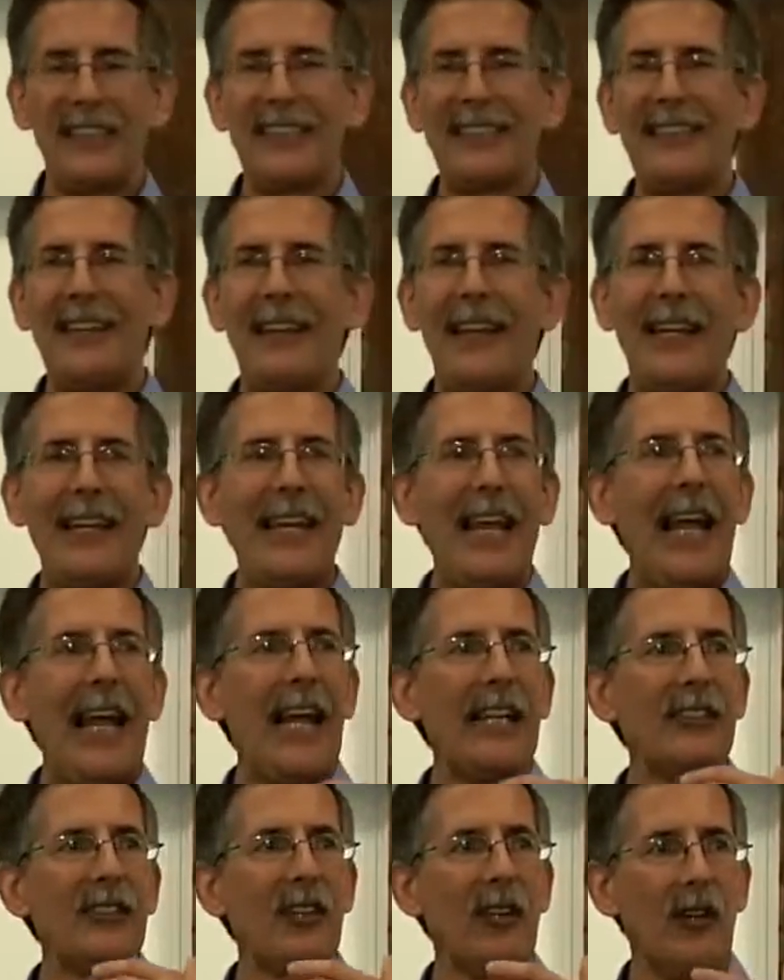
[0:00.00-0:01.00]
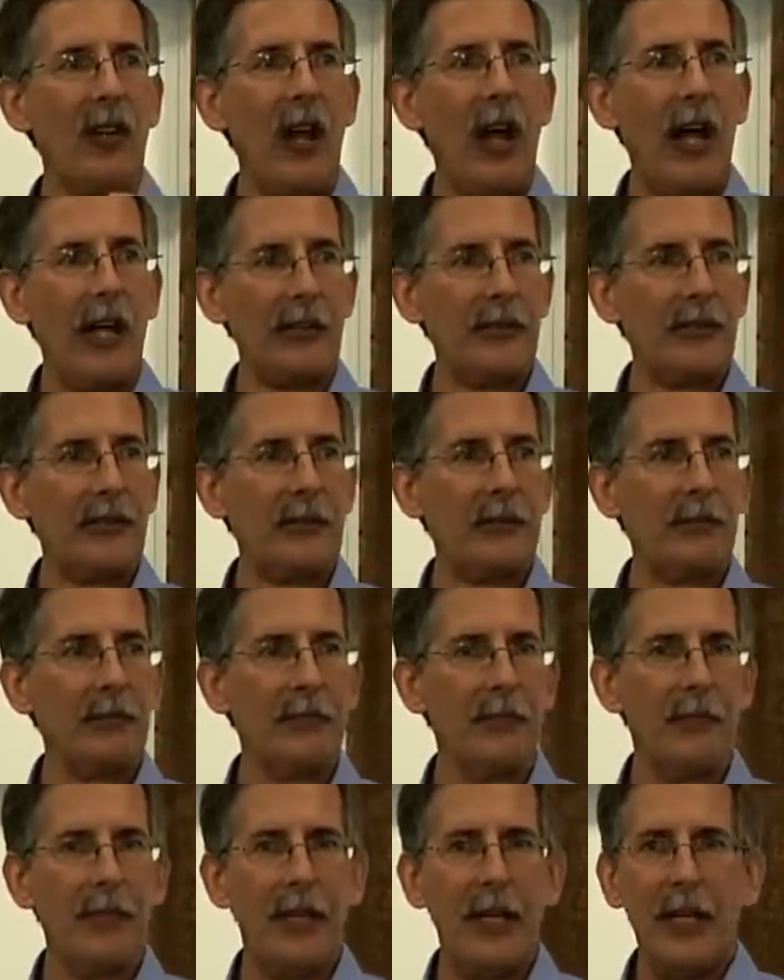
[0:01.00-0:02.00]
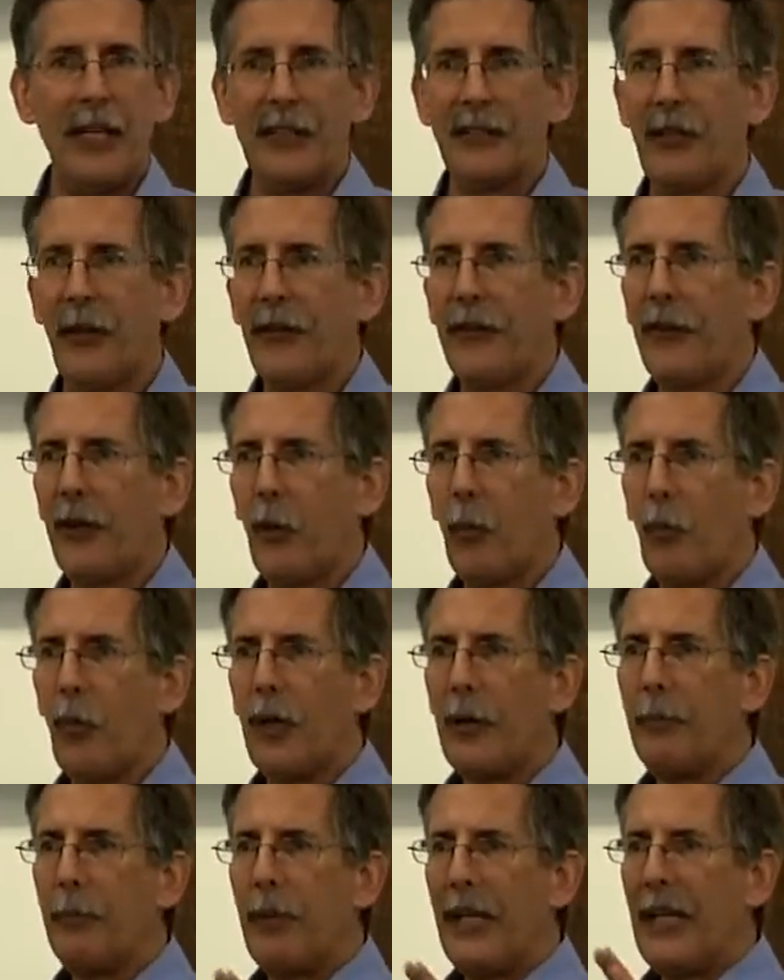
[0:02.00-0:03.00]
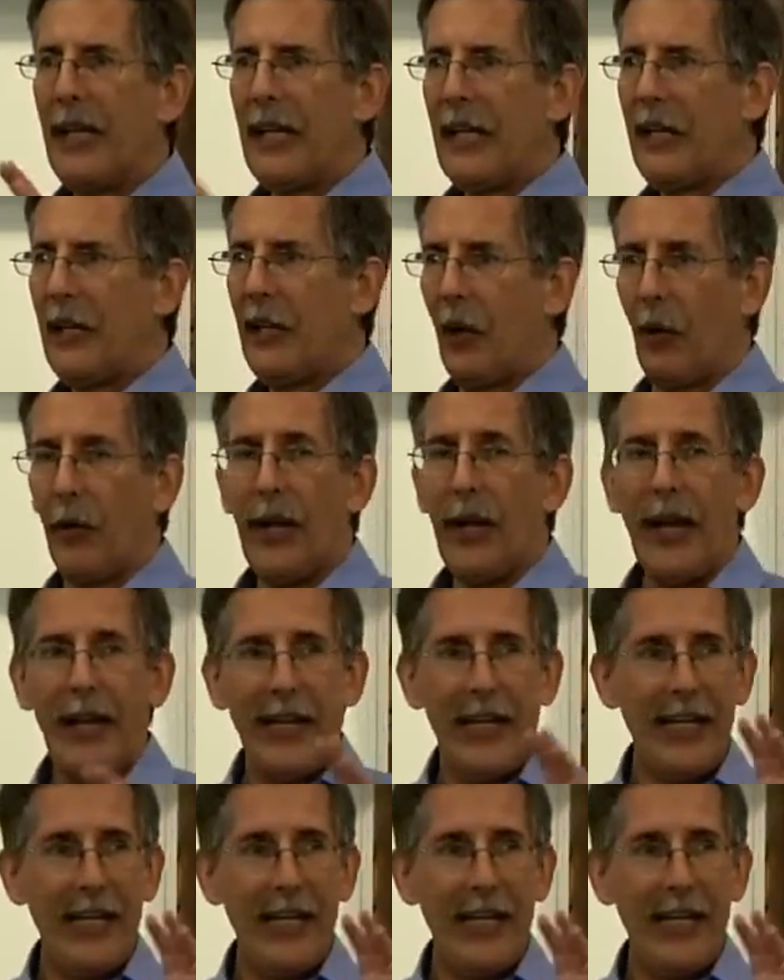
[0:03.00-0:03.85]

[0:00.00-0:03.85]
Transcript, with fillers: It says that they cast lots so that there wouldn't be any guilt.